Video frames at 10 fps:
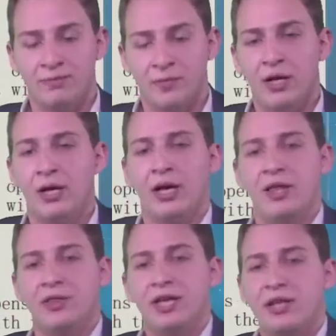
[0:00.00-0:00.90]
And
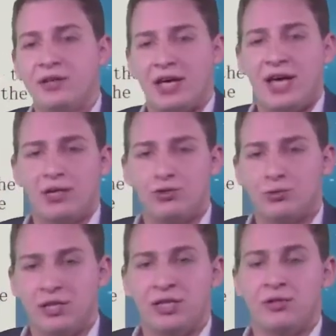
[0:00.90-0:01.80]
then that actually
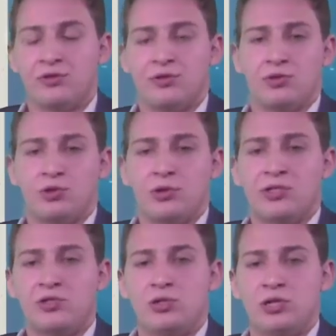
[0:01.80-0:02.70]
turned into a
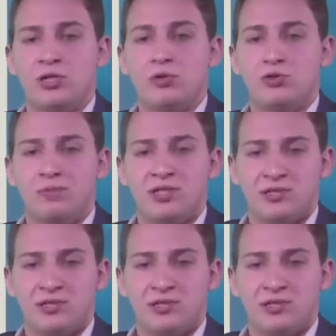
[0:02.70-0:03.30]
huge business.